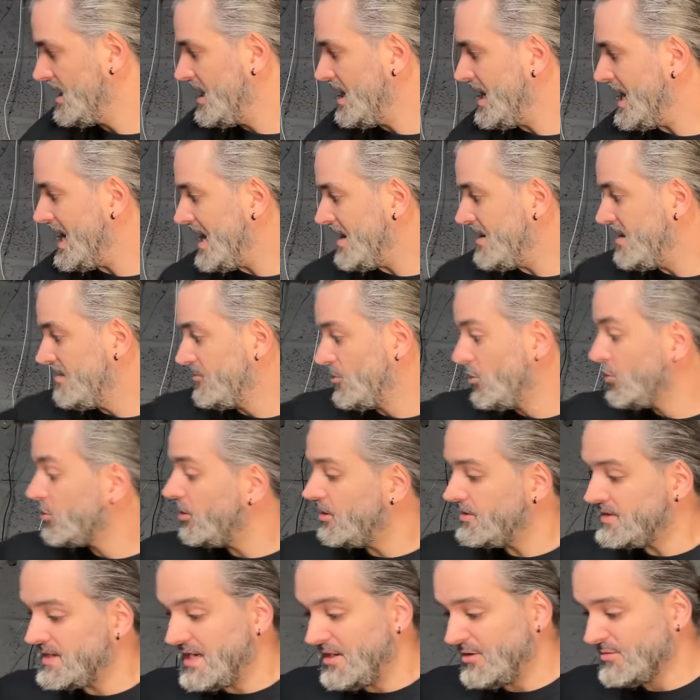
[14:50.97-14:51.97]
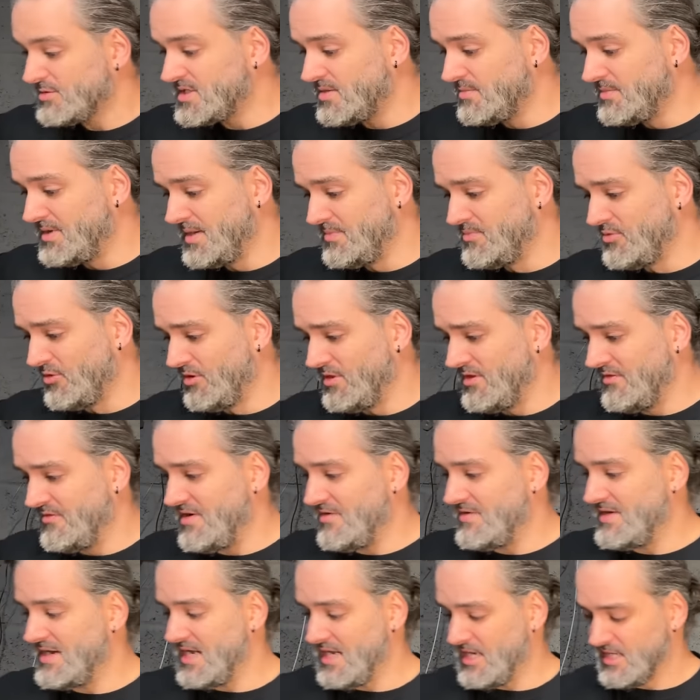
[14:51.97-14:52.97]
And they've all gone now. Somebody bought the
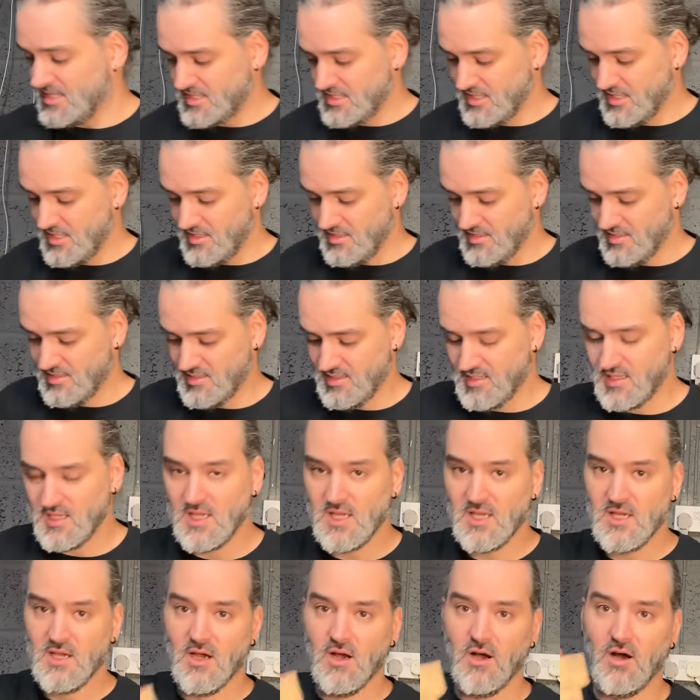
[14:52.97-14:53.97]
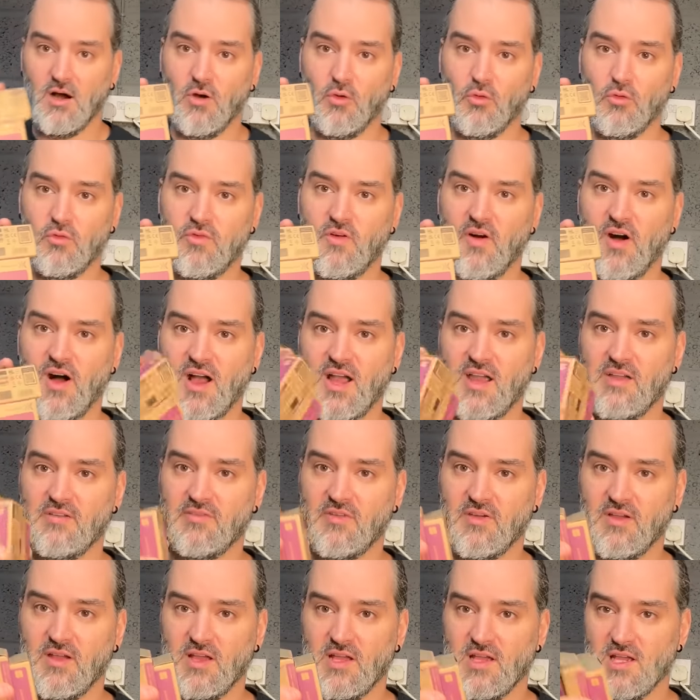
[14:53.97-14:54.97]
very last lot. All
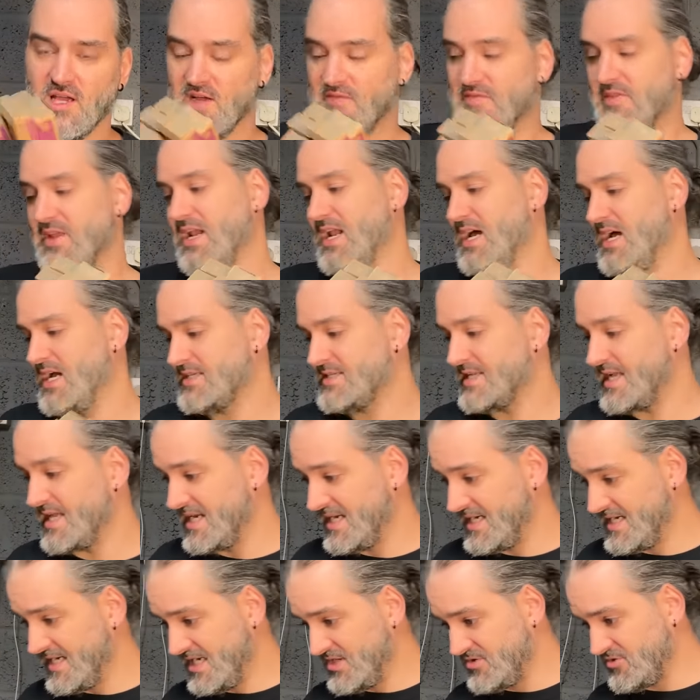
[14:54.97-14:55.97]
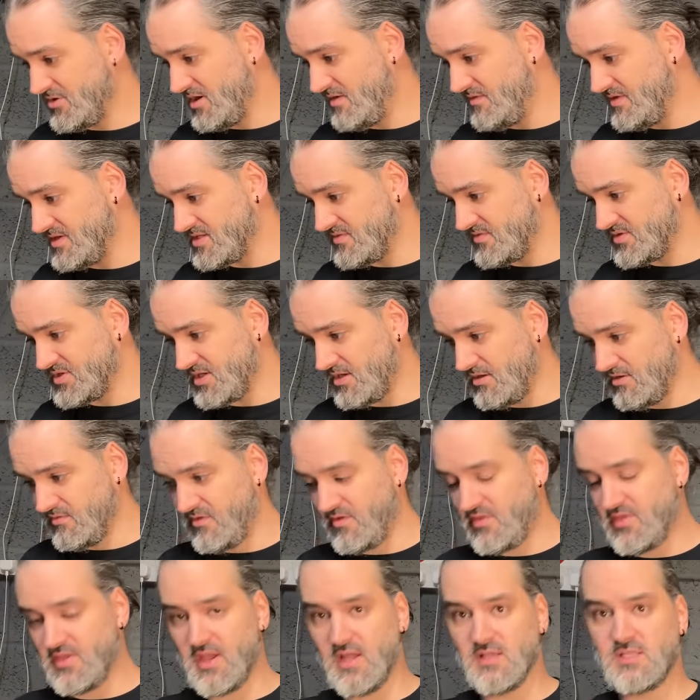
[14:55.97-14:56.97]
five of the last LED drivers have sold for
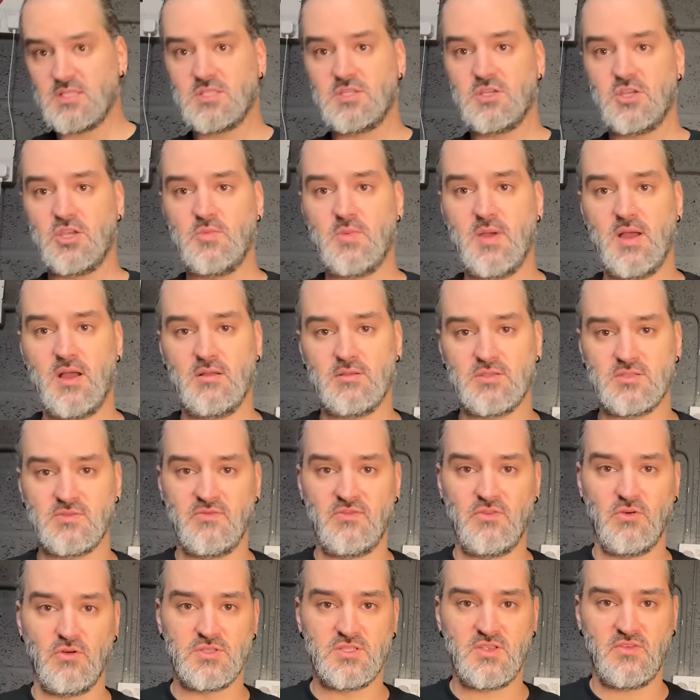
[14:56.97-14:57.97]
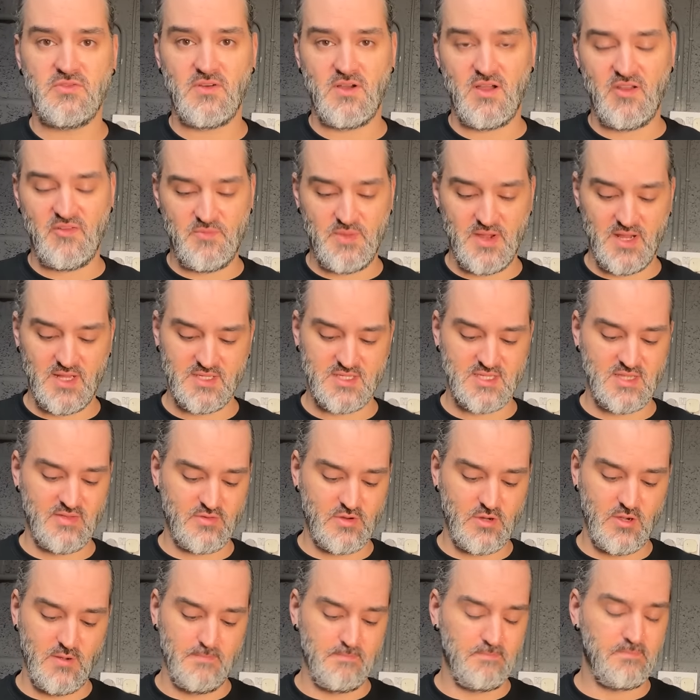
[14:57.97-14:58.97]
£32.45. They've
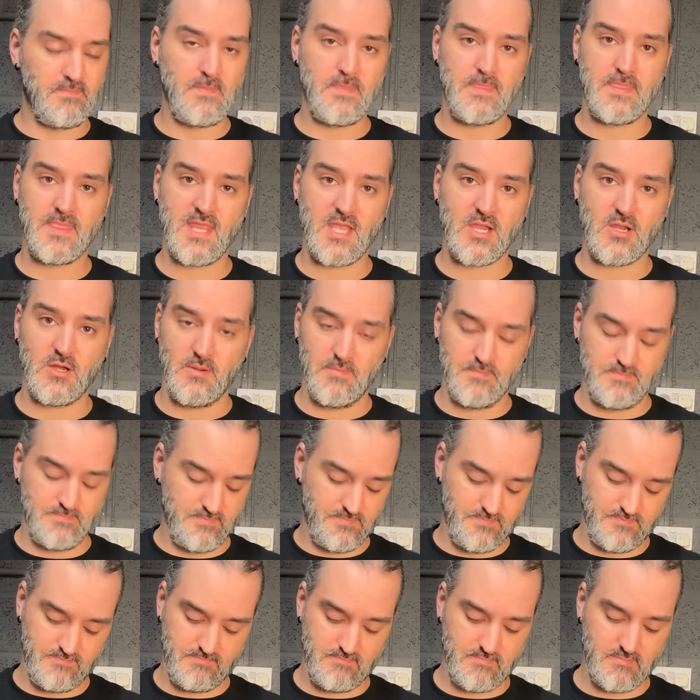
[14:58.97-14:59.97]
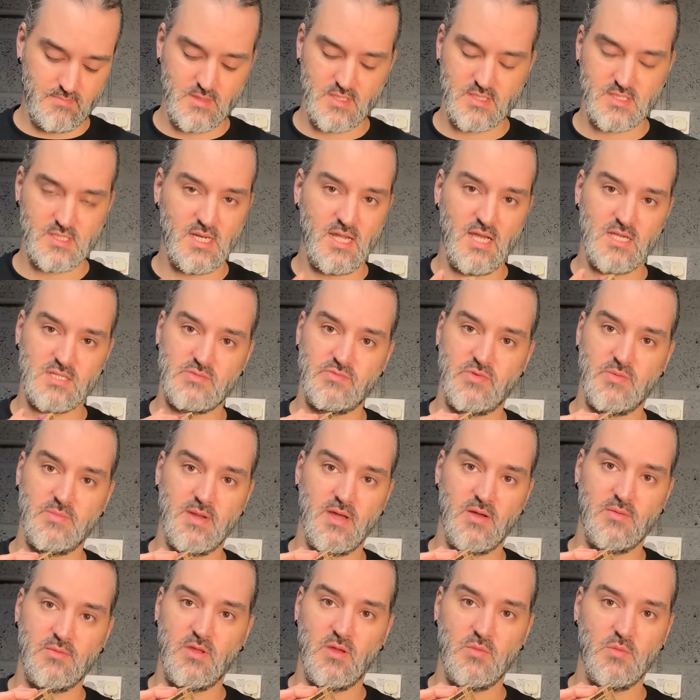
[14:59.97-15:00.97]
gone. They're gone. It's the last of them
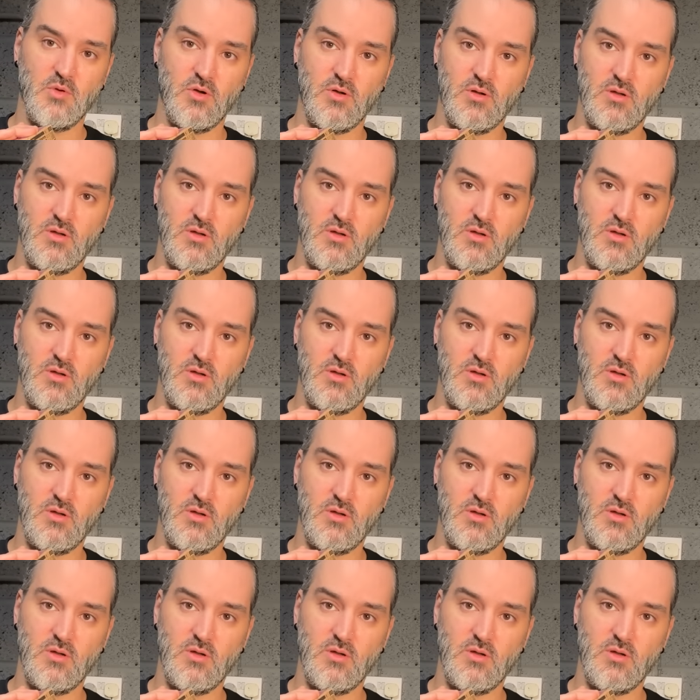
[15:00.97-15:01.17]
now, no more.